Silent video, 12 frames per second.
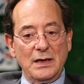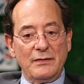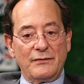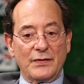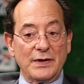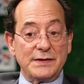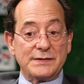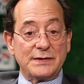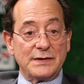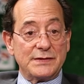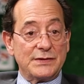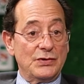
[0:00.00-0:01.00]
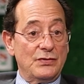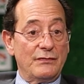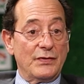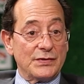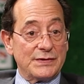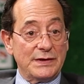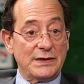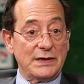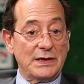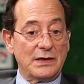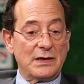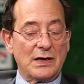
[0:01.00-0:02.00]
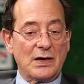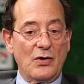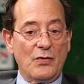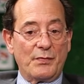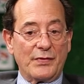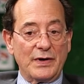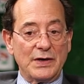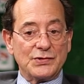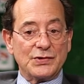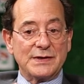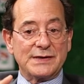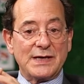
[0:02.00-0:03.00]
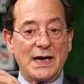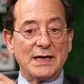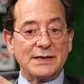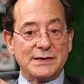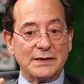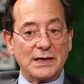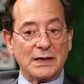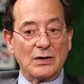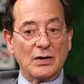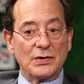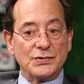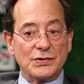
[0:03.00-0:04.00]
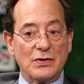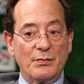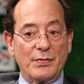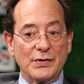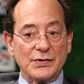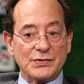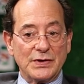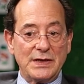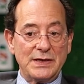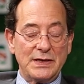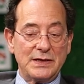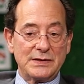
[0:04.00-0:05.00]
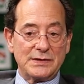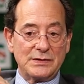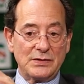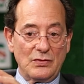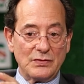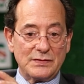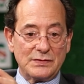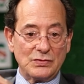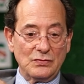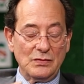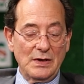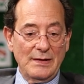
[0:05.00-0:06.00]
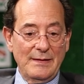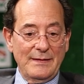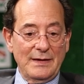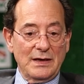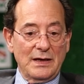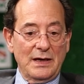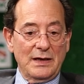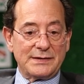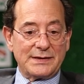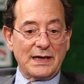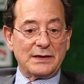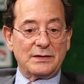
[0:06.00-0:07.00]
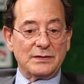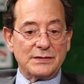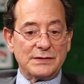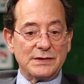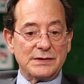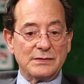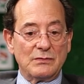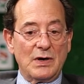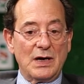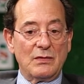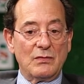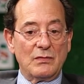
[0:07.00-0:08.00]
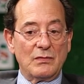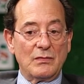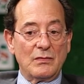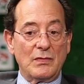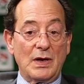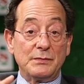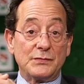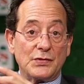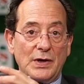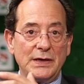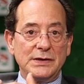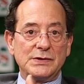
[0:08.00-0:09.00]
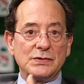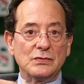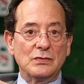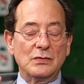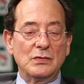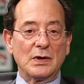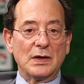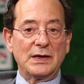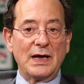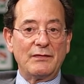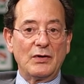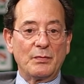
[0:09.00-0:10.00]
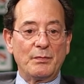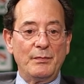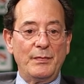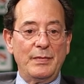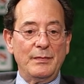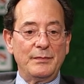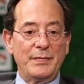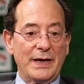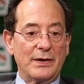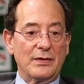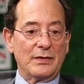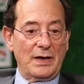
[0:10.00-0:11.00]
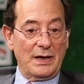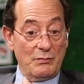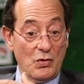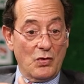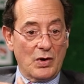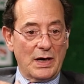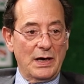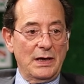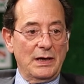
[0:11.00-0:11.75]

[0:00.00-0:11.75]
for instance university cooperation, science and technology cooperation, and it's those two sectors is the one I'm trying to develop better and more,